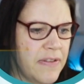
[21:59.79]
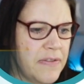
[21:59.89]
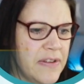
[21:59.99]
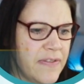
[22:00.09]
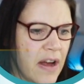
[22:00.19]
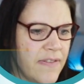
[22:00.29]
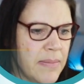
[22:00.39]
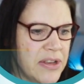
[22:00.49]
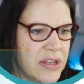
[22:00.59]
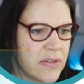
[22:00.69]
55
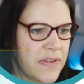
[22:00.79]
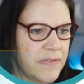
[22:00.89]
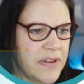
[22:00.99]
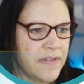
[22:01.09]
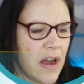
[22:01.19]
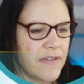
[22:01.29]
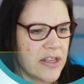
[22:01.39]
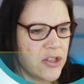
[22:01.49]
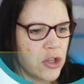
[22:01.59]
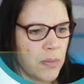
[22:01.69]
images of 55, and
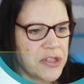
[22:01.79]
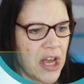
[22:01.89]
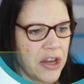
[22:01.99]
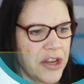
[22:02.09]
it's job done.